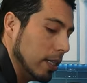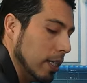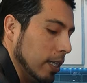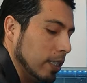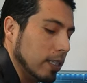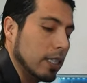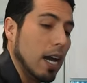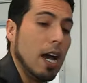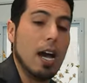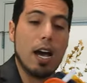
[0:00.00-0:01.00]
ingredients,
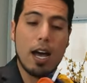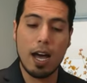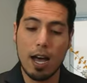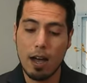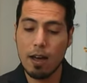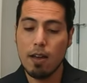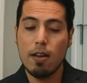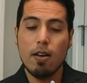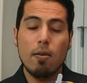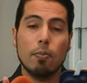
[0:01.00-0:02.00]

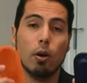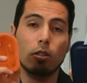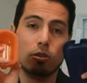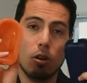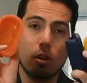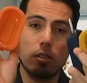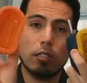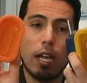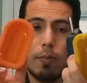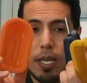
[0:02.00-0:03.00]
couple
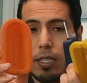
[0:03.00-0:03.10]
tools, I